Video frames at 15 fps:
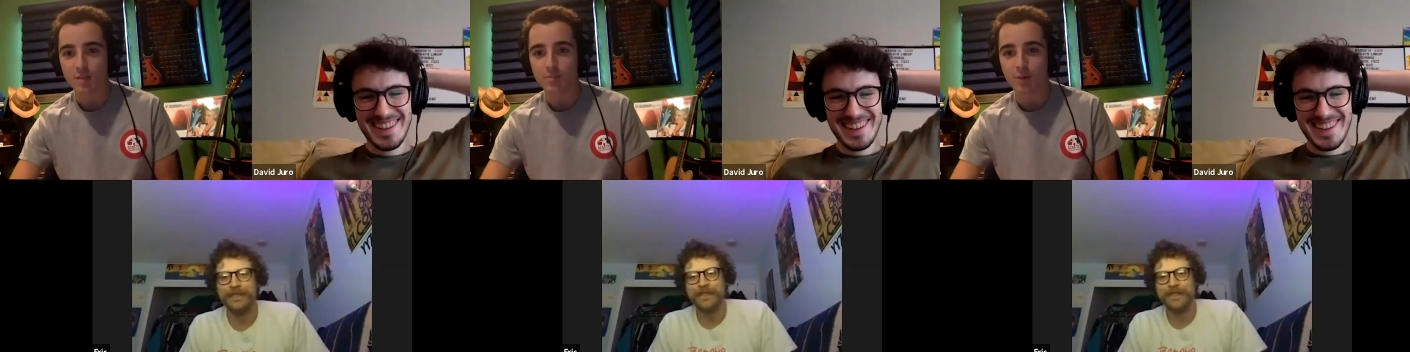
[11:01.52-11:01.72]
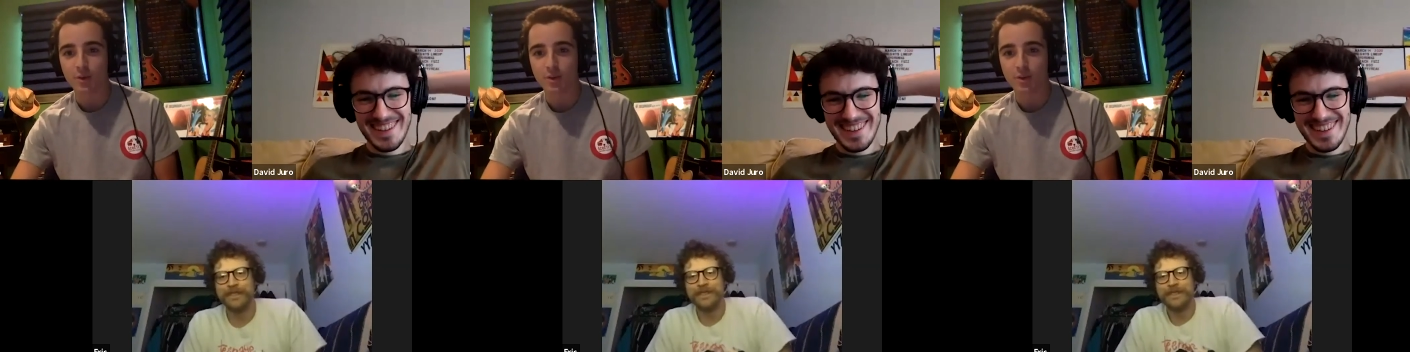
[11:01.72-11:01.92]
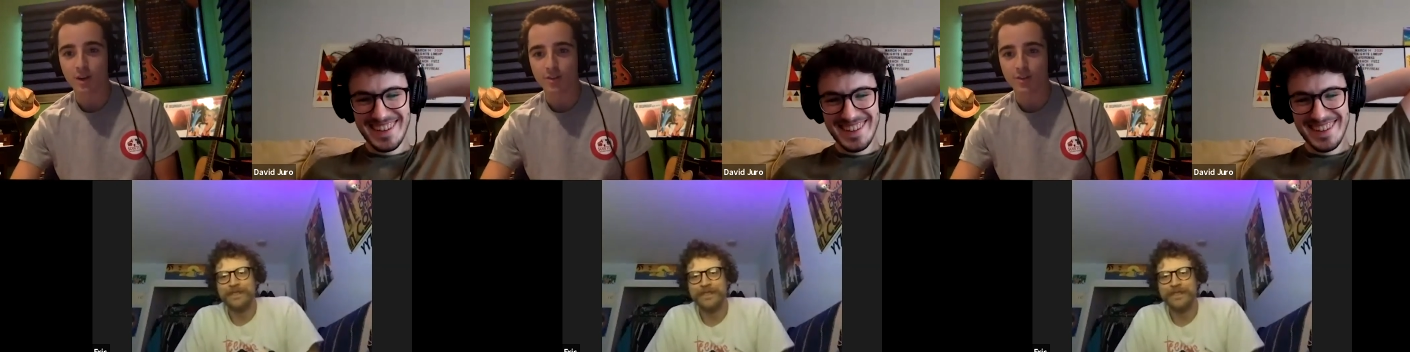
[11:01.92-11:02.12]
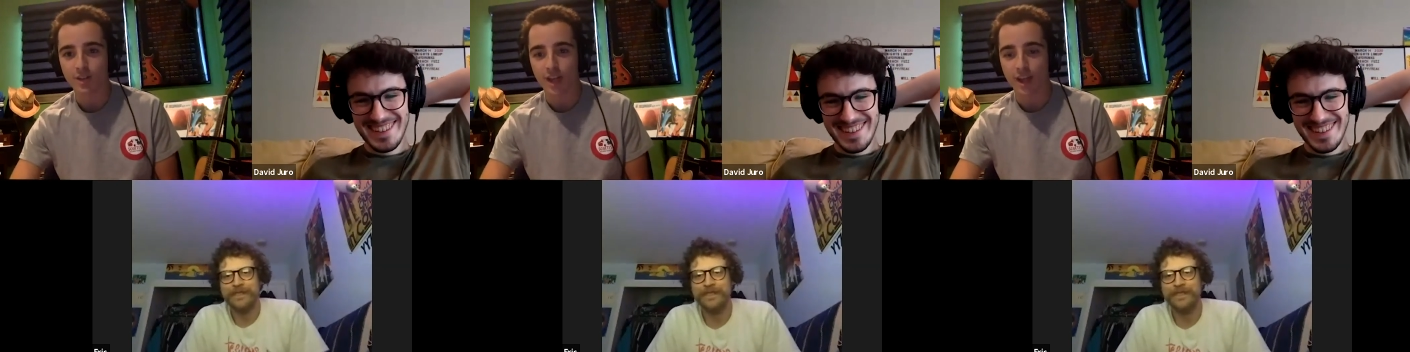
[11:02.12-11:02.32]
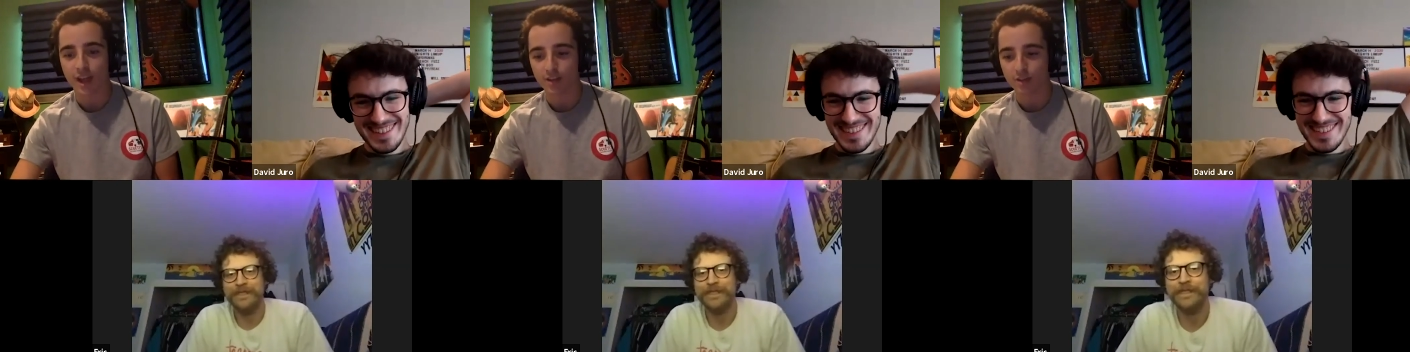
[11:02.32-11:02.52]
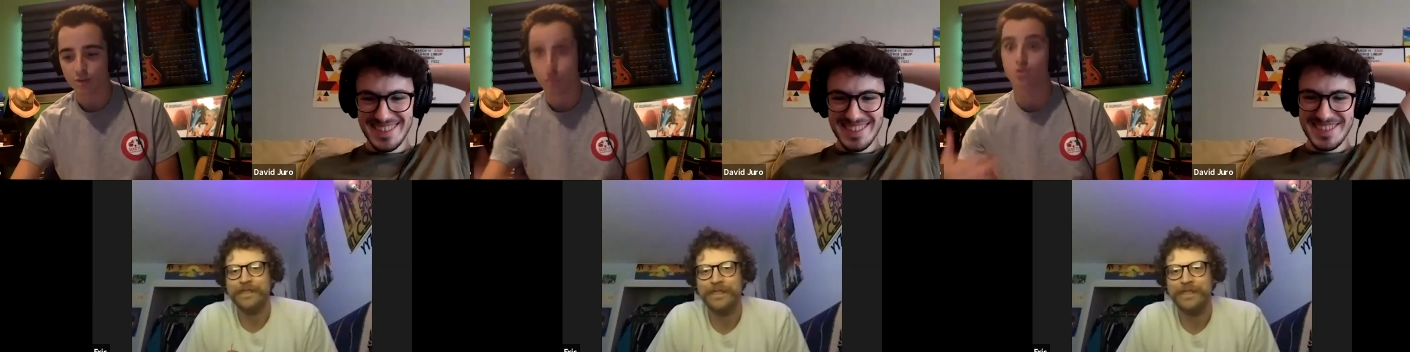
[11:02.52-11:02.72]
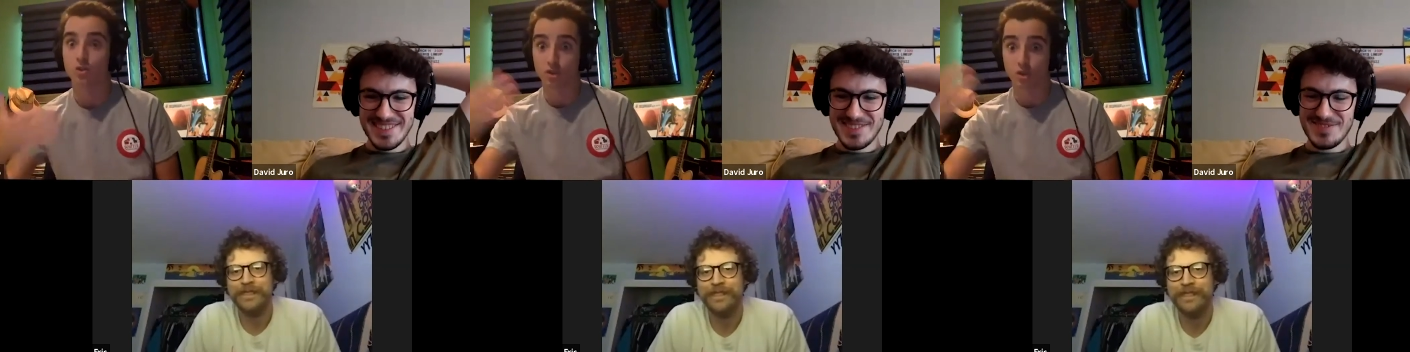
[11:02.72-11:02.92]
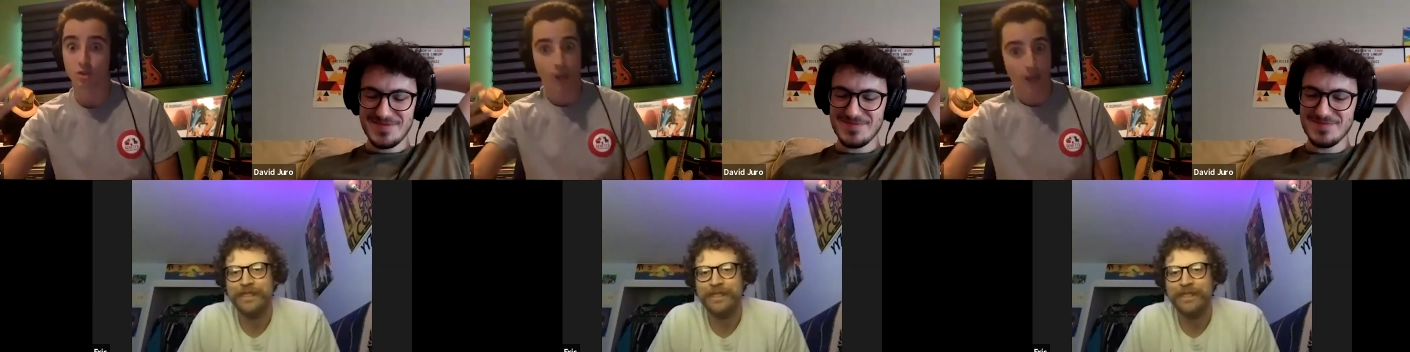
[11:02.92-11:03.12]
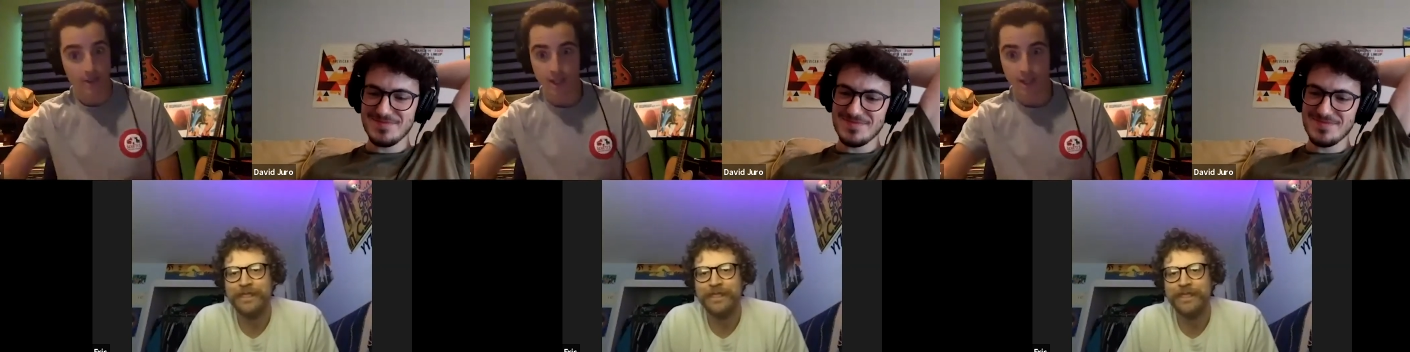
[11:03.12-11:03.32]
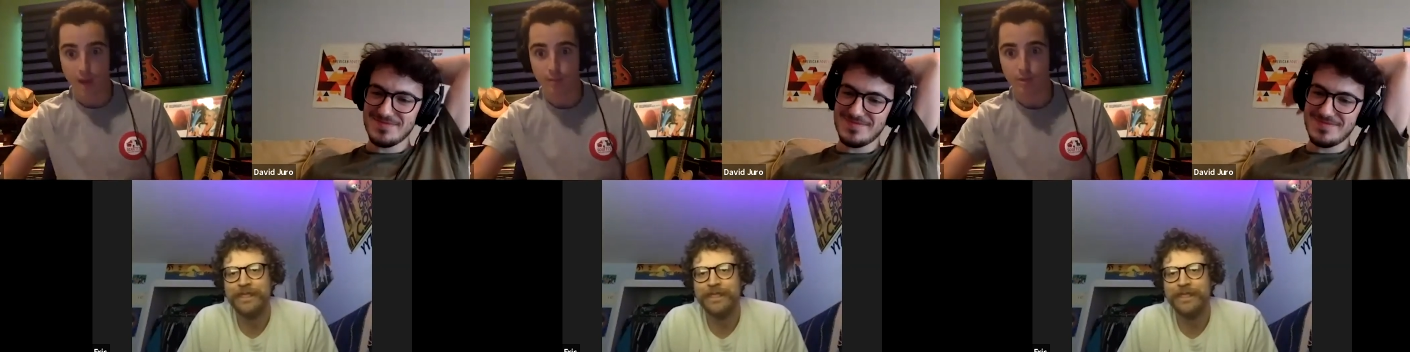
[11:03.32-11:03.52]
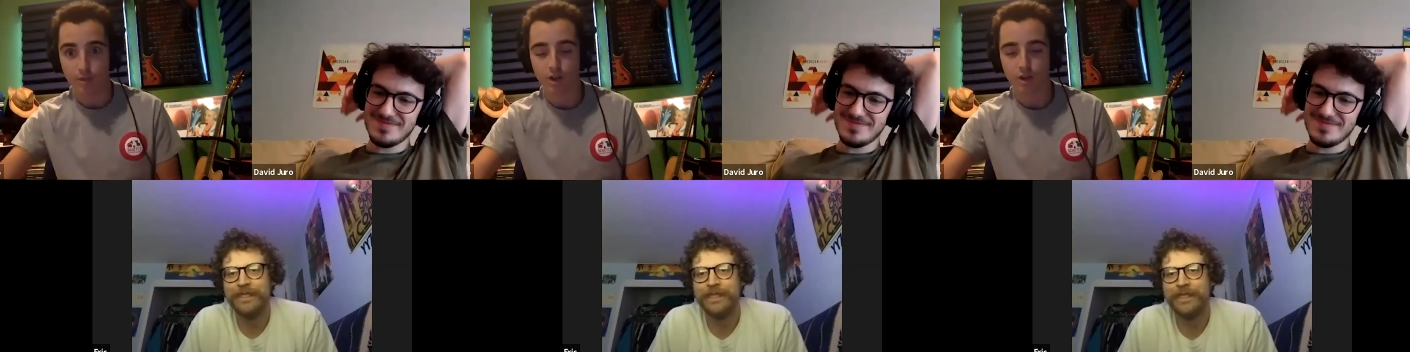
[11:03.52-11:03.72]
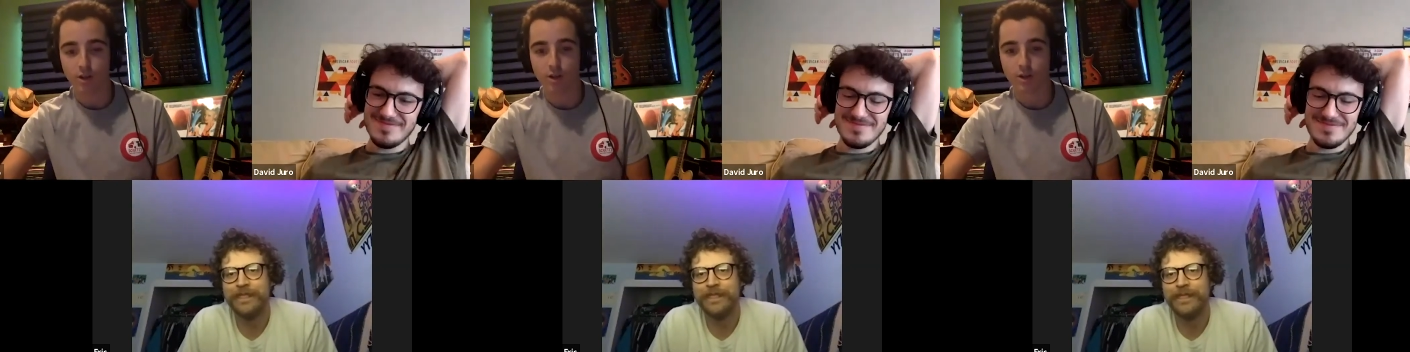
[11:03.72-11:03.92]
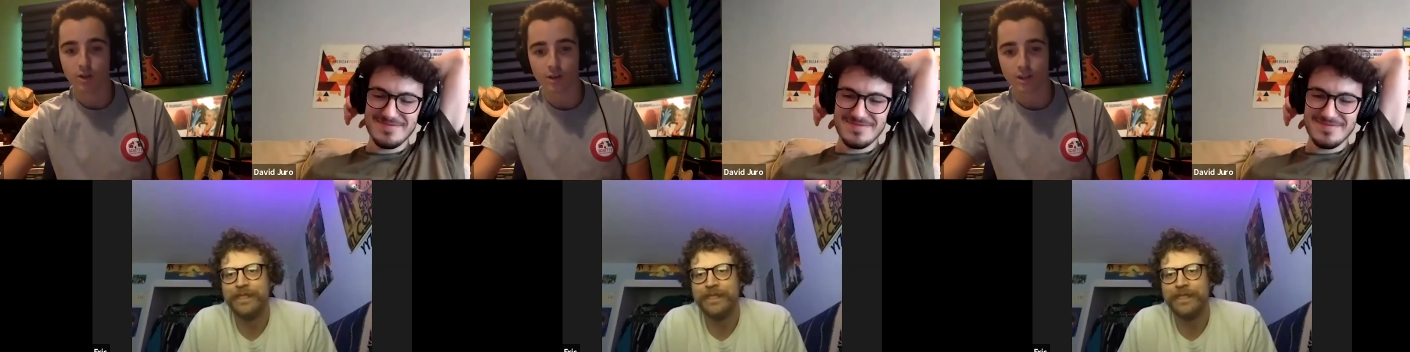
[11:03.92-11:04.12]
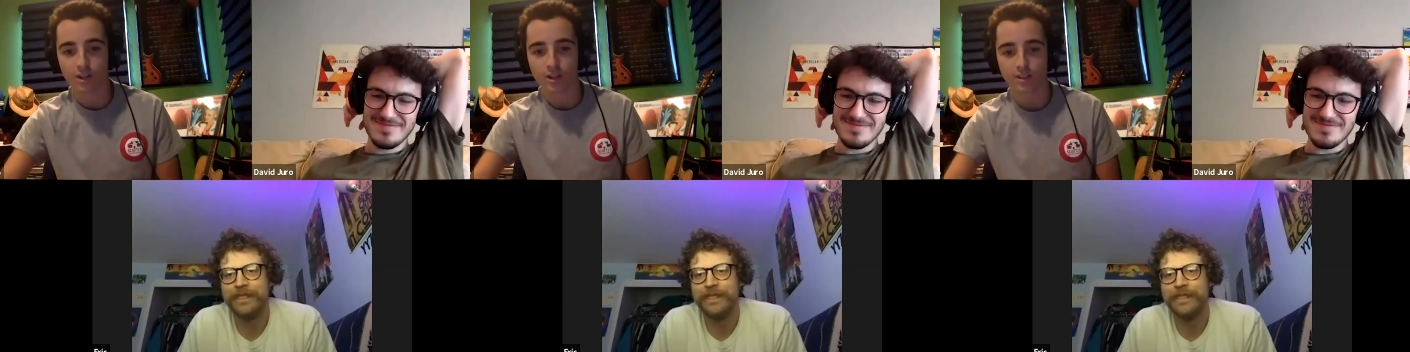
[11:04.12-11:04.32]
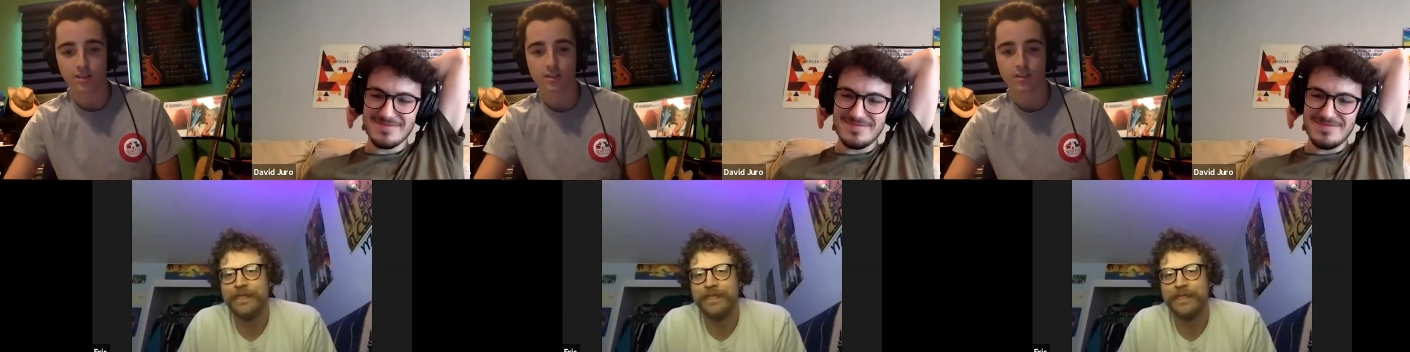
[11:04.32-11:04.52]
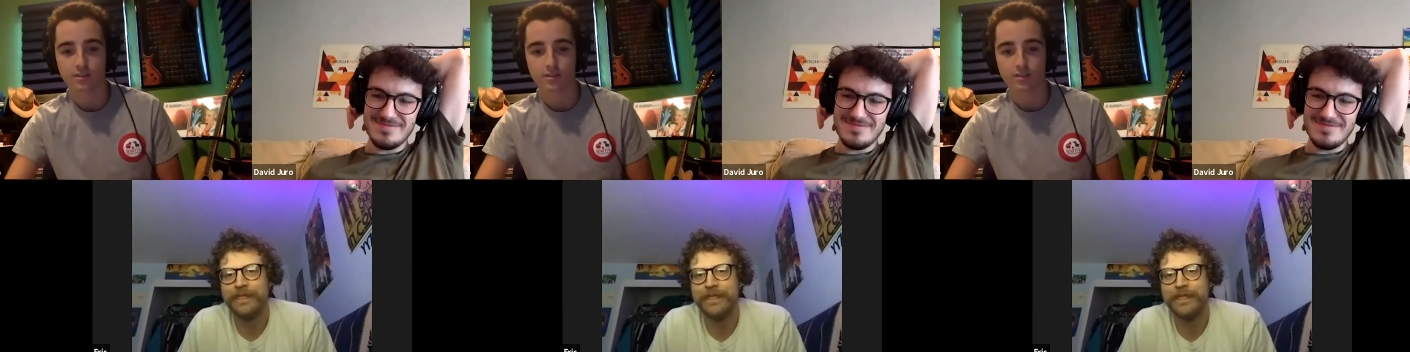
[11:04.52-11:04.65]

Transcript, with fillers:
Speaker 1: both go off to have attempt solo careers?